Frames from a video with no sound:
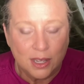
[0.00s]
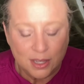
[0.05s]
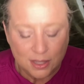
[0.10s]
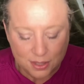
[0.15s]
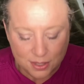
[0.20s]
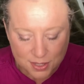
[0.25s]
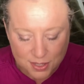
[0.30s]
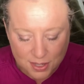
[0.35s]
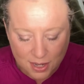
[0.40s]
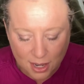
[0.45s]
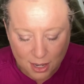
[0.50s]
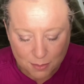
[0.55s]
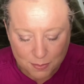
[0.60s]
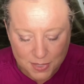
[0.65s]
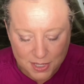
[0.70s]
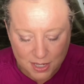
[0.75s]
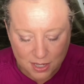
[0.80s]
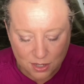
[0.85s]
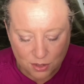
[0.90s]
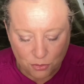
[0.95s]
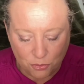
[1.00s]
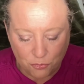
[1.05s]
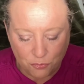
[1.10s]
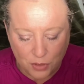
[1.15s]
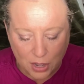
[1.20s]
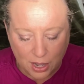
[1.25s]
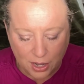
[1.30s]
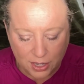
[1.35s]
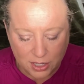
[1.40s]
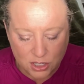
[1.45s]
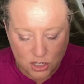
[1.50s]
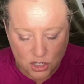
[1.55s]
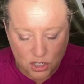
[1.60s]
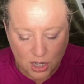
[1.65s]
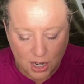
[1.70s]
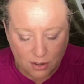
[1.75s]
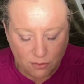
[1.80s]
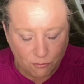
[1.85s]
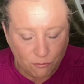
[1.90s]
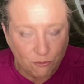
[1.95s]
This comes in 5
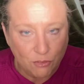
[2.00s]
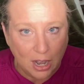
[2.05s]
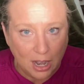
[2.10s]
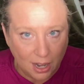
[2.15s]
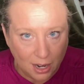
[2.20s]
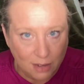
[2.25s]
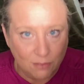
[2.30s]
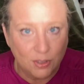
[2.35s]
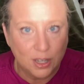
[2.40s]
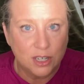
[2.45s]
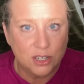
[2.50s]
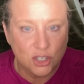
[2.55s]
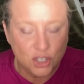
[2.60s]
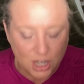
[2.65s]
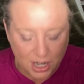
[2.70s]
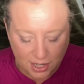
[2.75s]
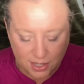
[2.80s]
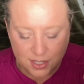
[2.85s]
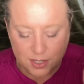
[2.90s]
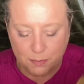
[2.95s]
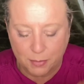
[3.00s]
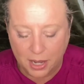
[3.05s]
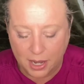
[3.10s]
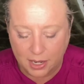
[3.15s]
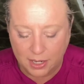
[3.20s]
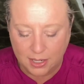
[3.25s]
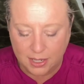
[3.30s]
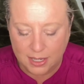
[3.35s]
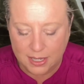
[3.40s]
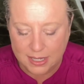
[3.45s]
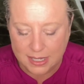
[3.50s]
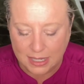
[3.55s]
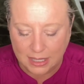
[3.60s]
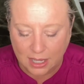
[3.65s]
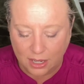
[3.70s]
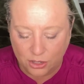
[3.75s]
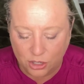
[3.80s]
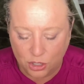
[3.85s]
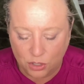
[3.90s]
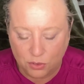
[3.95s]
shades. Mine is
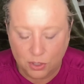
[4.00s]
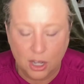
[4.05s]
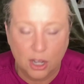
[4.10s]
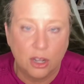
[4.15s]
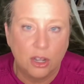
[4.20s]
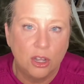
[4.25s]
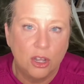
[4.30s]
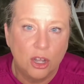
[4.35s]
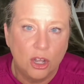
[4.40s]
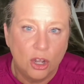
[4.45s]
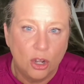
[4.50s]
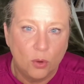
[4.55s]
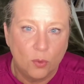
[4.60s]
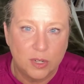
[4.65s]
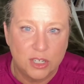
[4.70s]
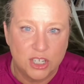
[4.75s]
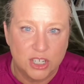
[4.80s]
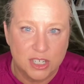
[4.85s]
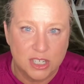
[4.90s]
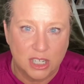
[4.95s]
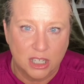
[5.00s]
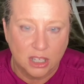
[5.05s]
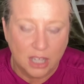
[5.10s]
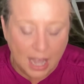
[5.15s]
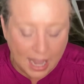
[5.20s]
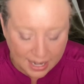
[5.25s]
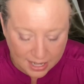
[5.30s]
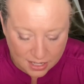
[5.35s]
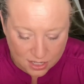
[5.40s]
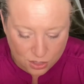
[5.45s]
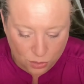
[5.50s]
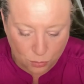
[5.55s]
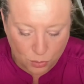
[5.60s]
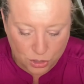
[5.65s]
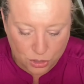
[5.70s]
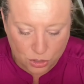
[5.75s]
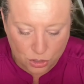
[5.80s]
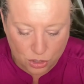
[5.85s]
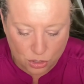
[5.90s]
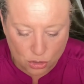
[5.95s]
Laguna, which is light
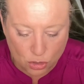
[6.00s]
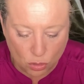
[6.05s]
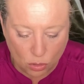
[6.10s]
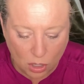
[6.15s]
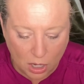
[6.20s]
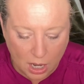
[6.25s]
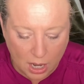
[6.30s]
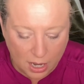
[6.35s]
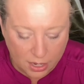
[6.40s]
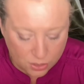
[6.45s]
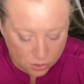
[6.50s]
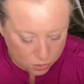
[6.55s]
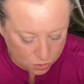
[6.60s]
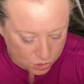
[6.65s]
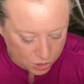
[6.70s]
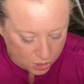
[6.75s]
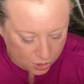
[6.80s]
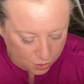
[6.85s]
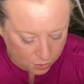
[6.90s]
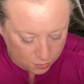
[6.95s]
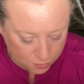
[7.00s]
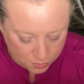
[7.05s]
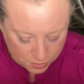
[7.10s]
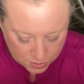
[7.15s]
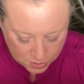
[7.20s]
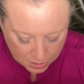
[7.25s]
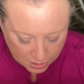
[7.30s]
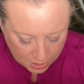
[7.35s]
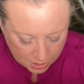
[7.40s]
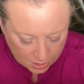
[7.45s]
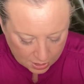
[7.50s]
with neutral undertones.